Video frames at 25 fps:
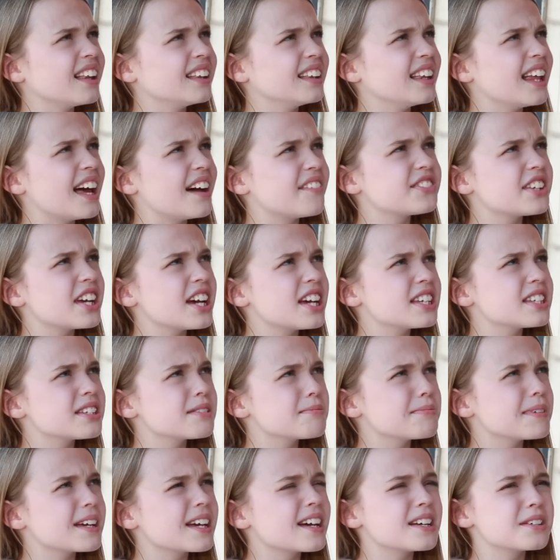that left us
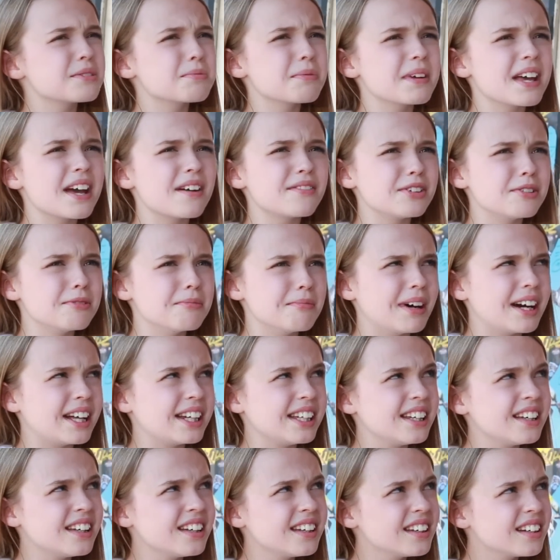because we have no
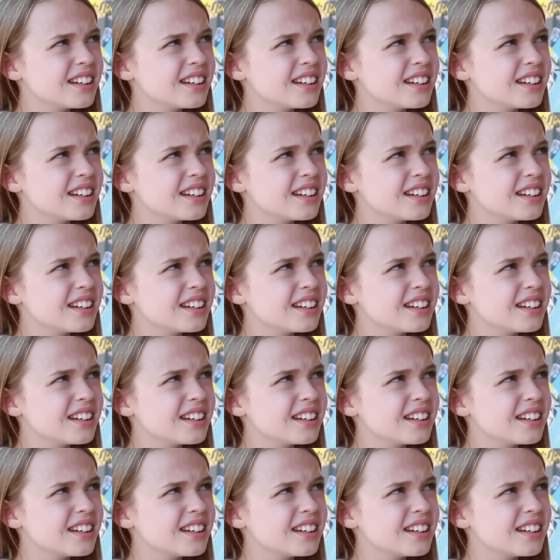money?